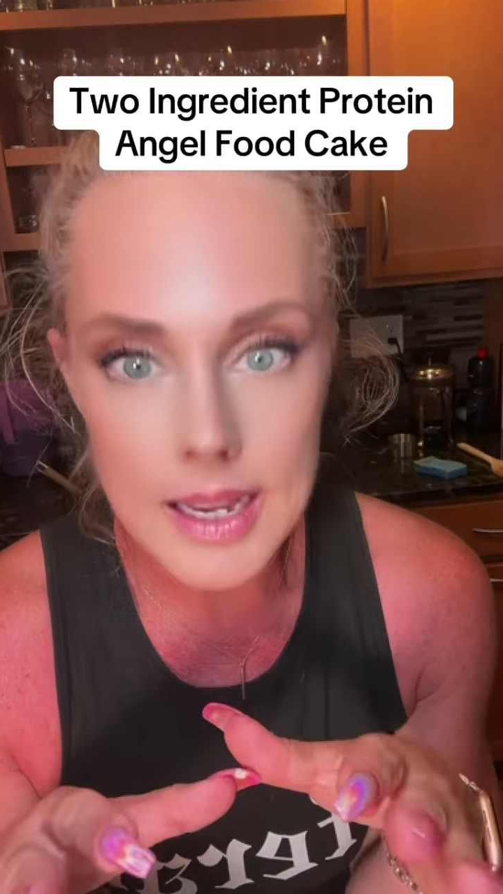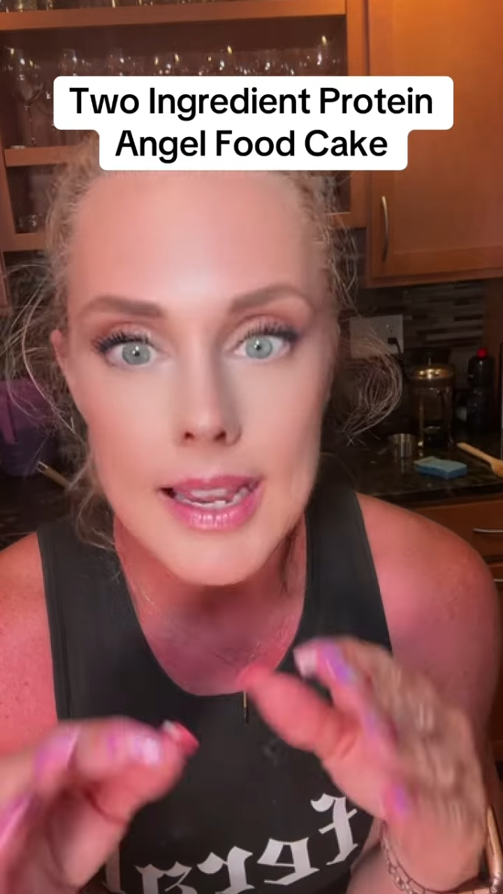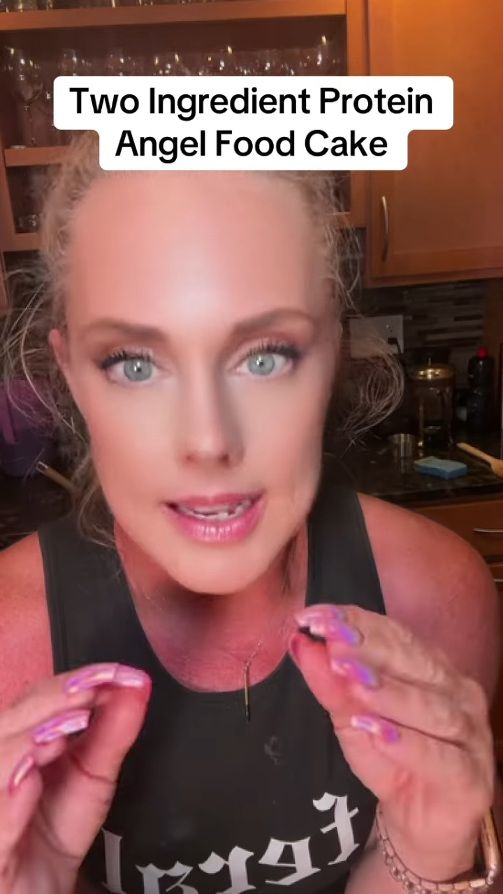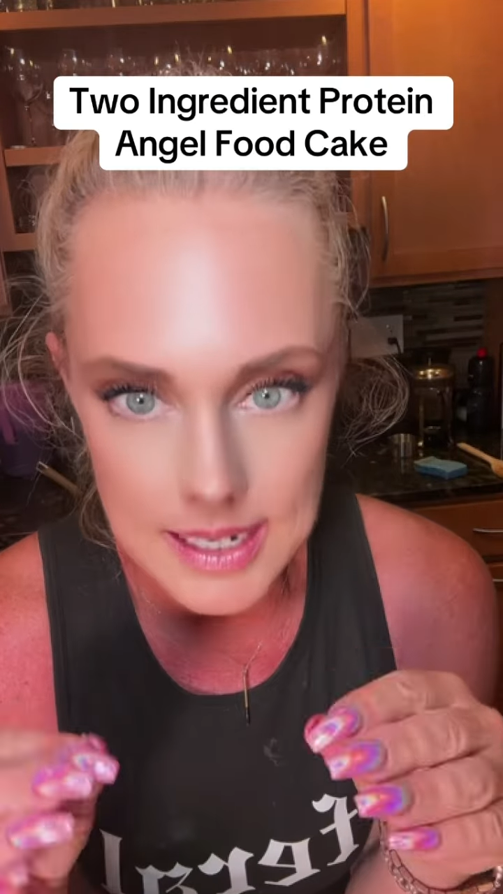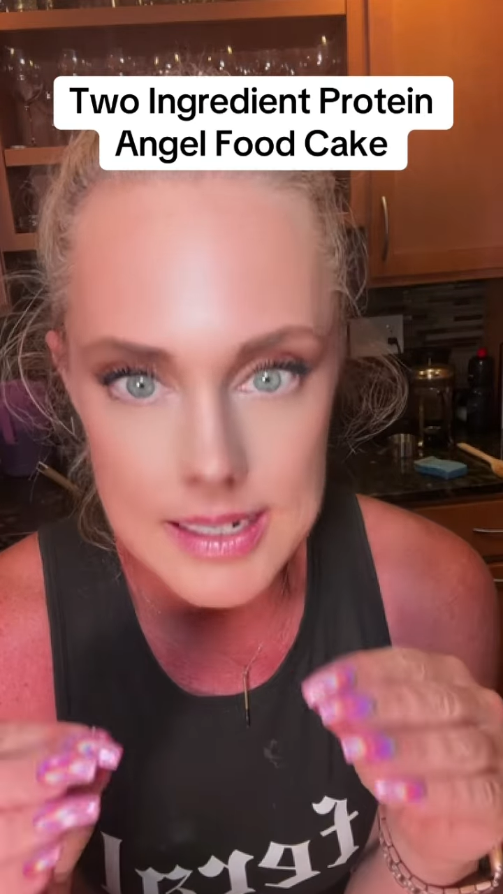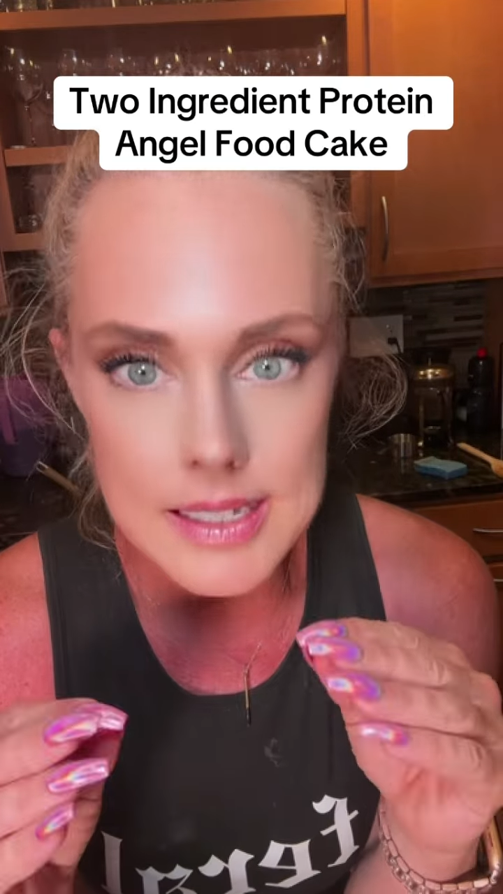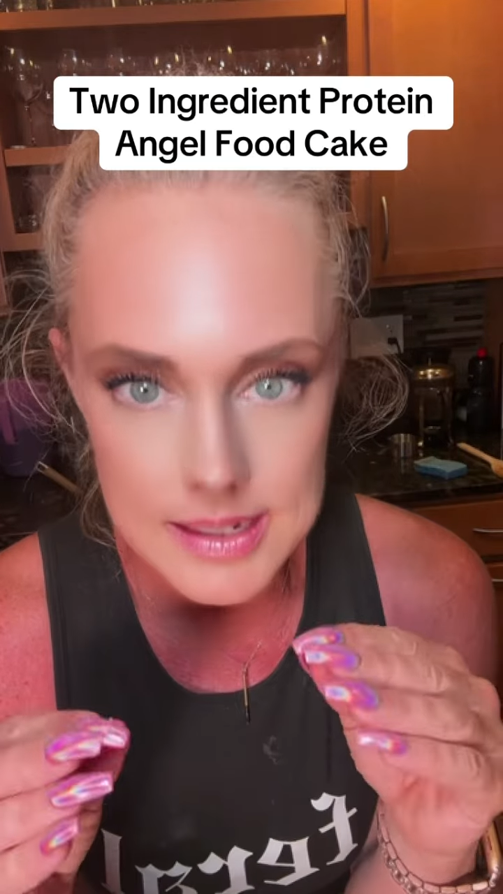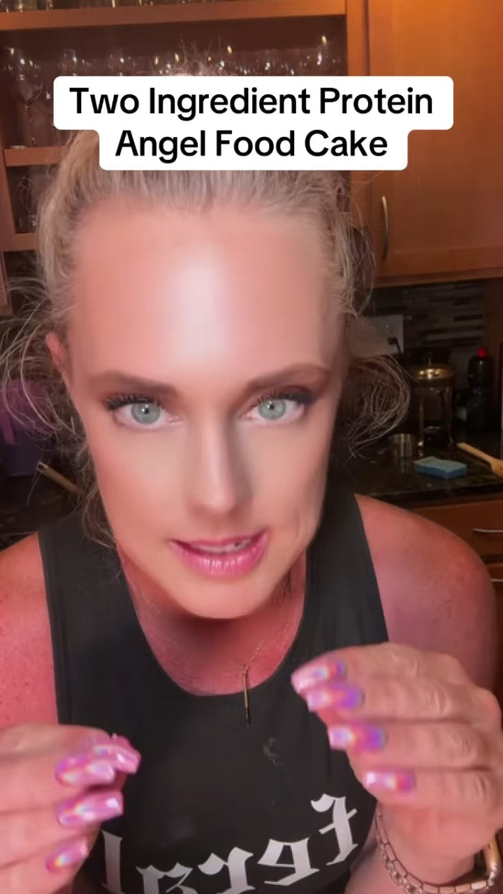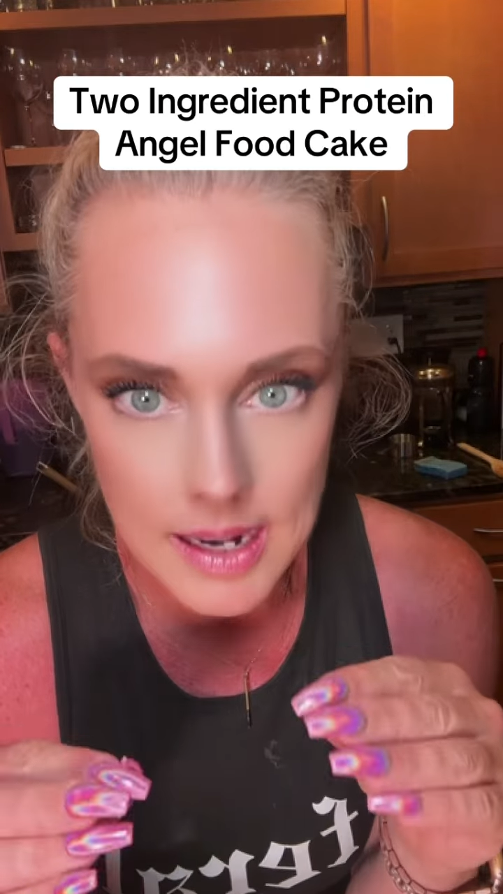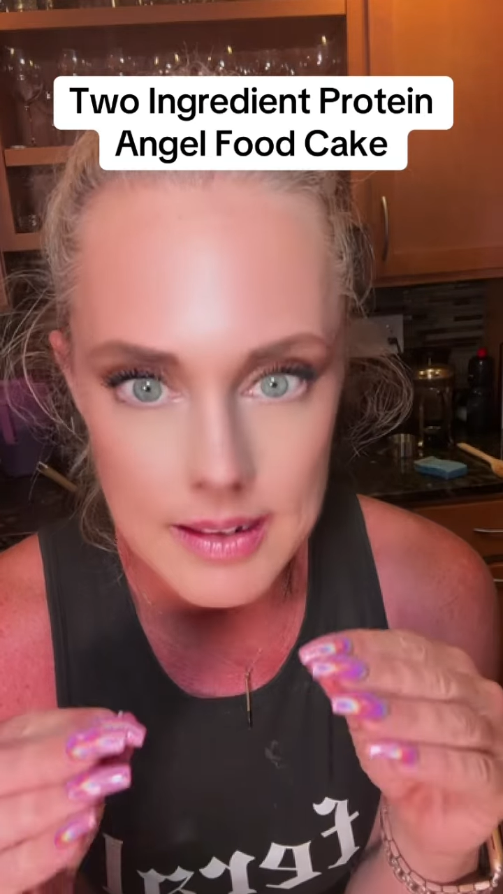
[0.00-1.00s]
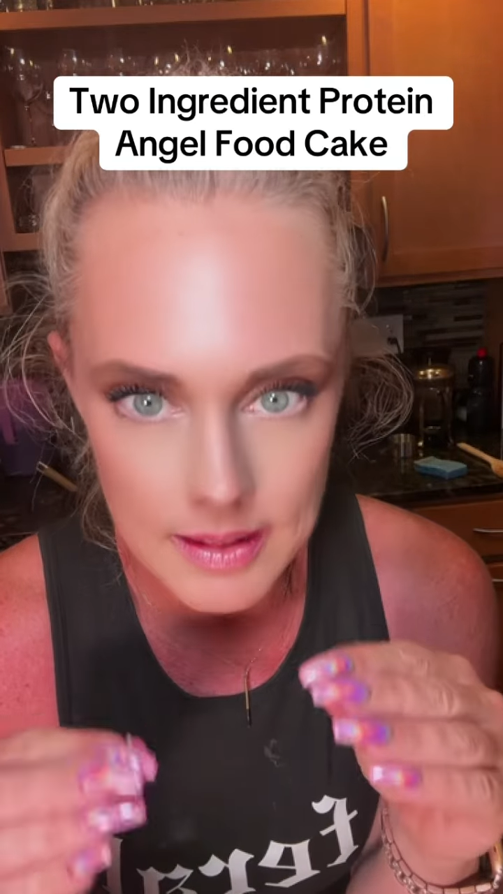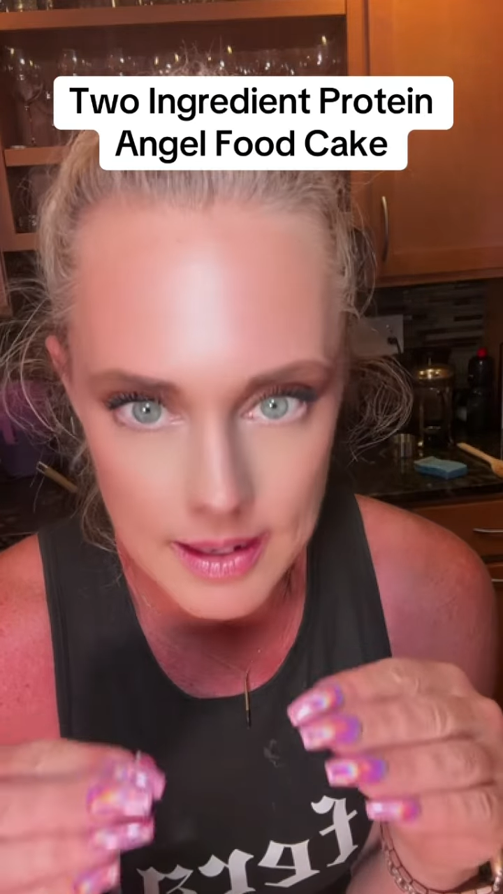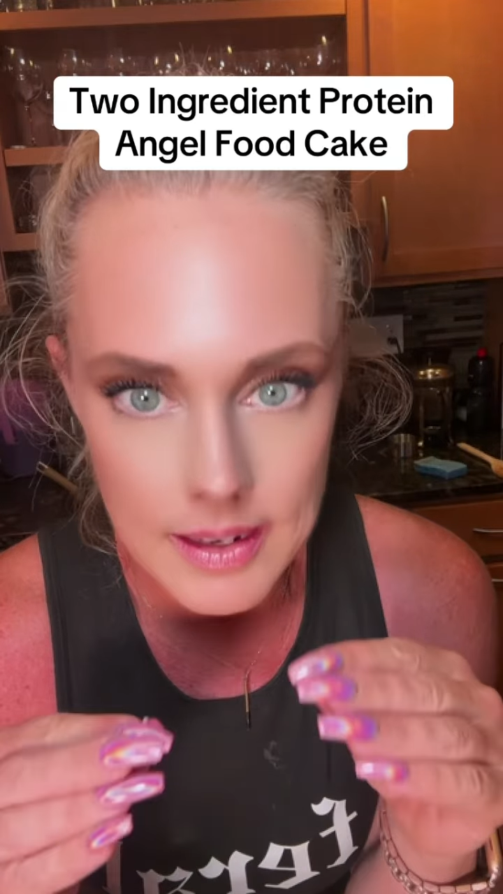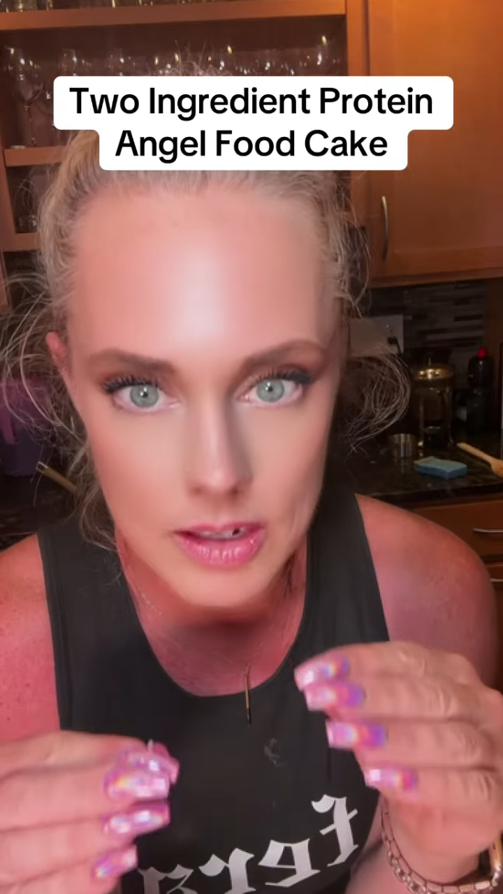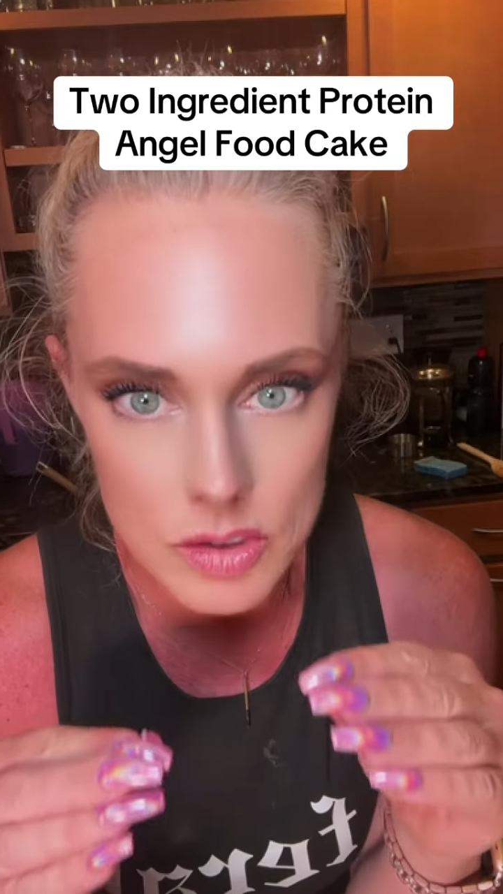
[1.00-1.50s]
it tastes exactly
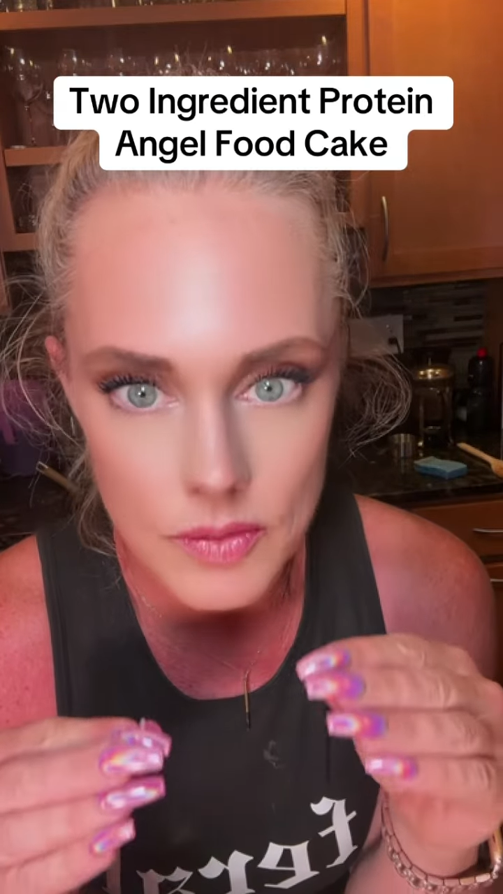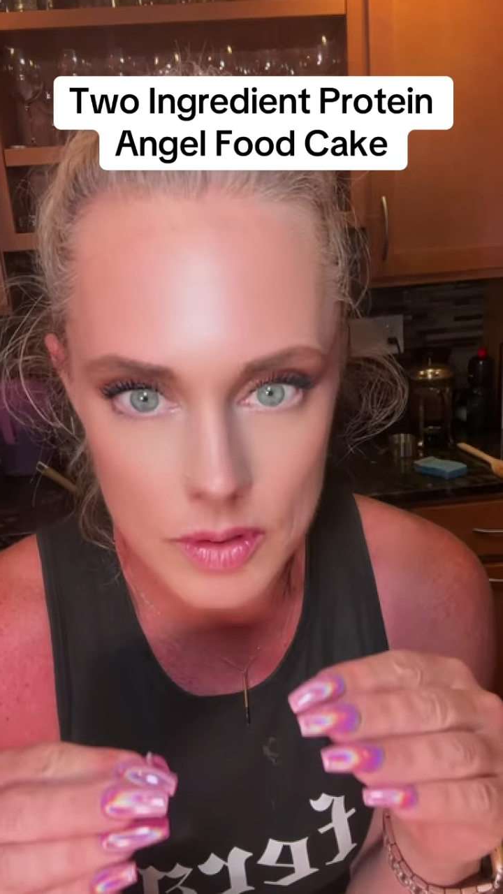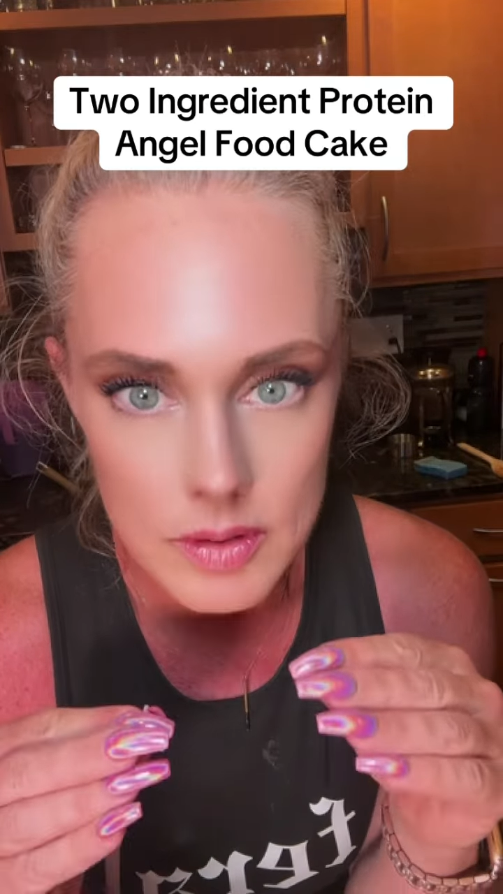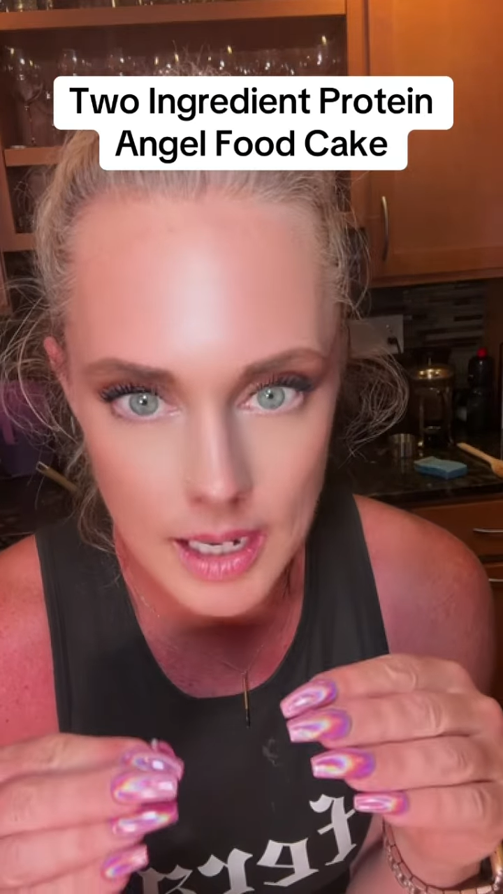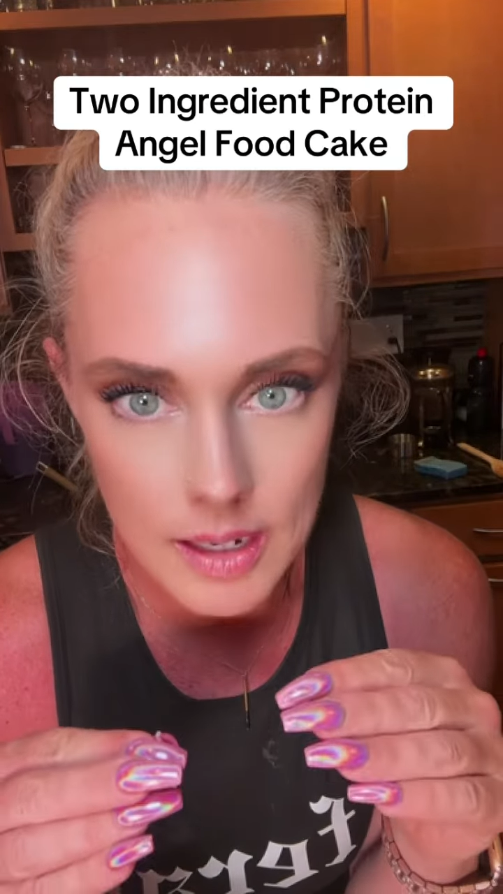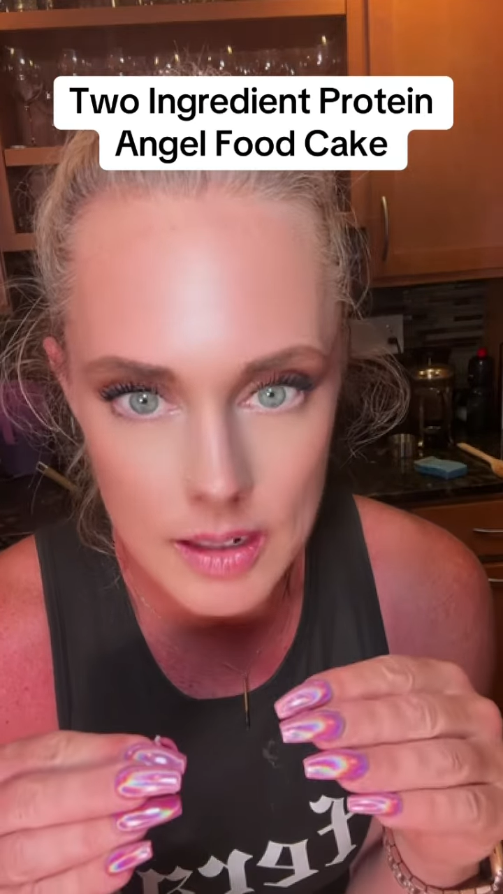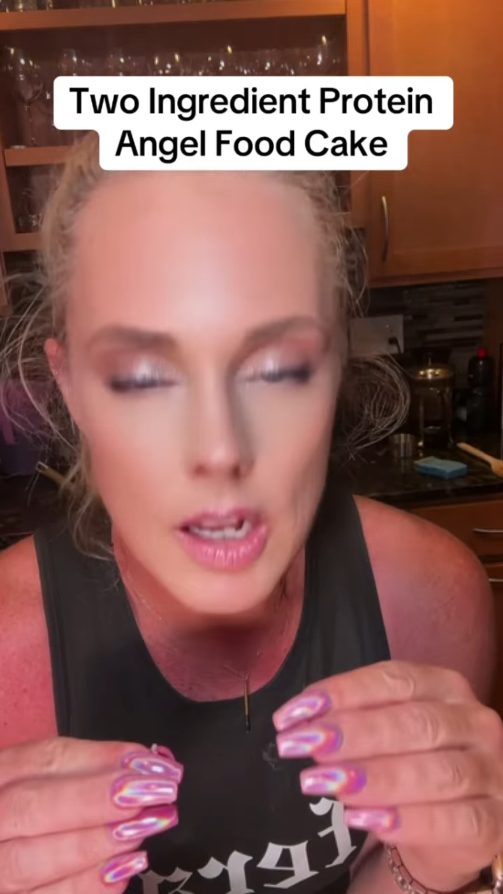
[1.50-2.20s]
like angel food cake.